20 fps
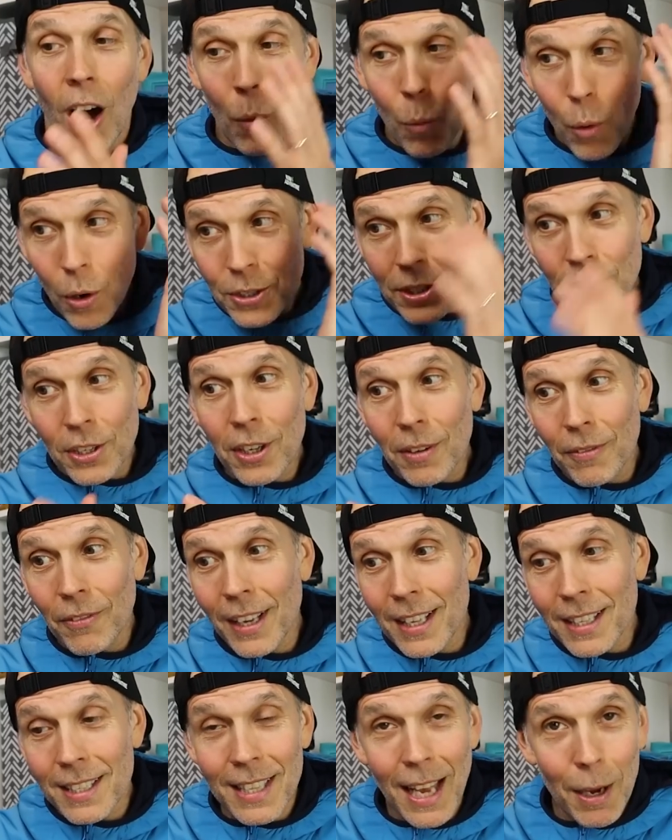I wasn't
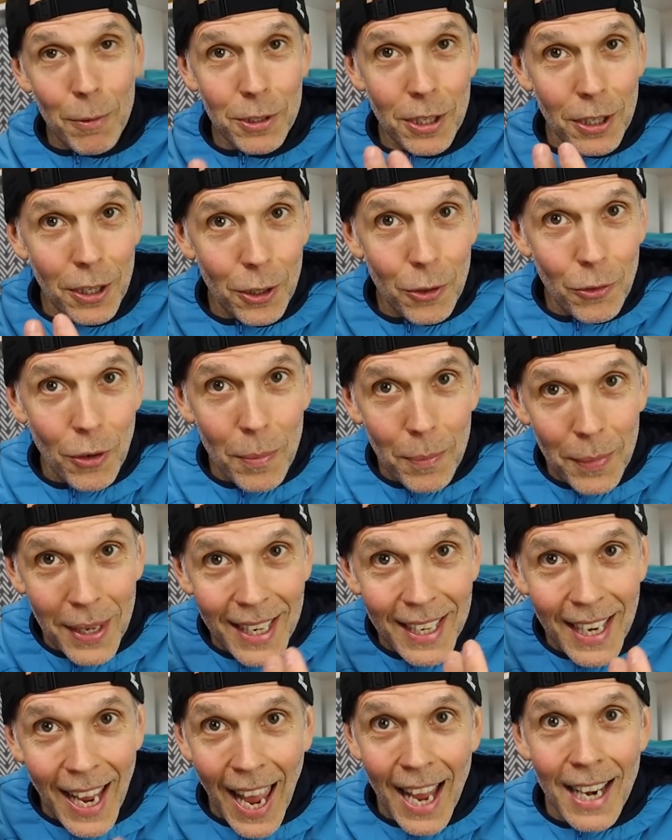convinced that was going to grip
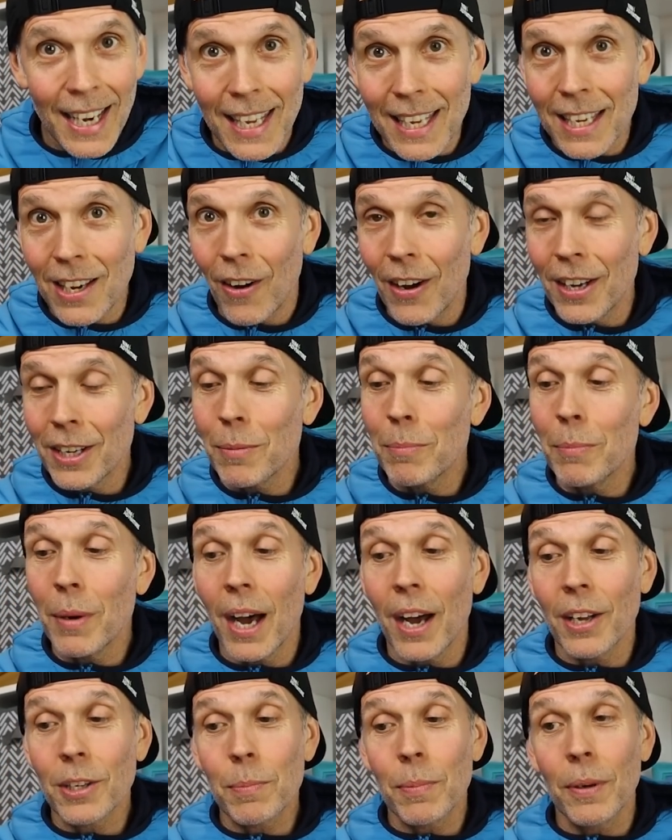me in any kind of
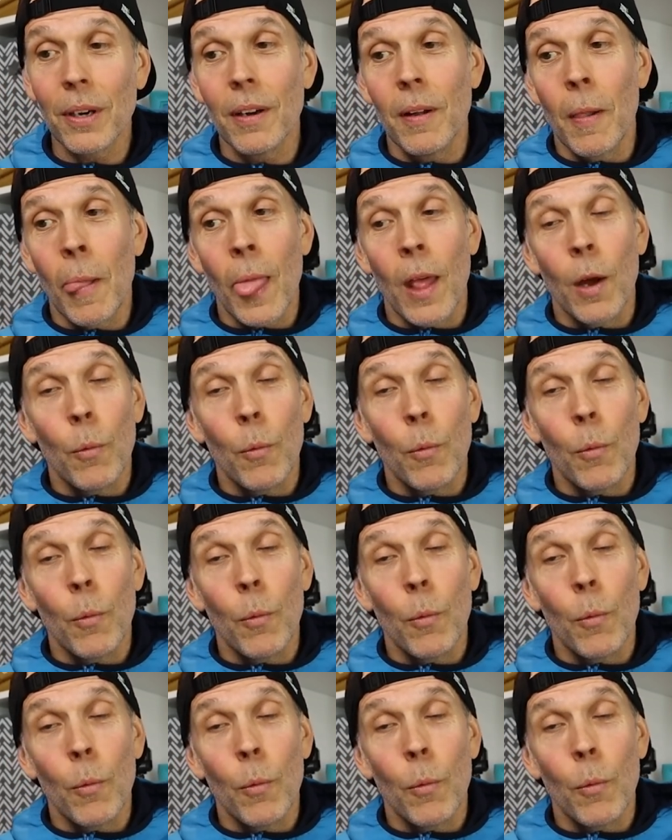mud, but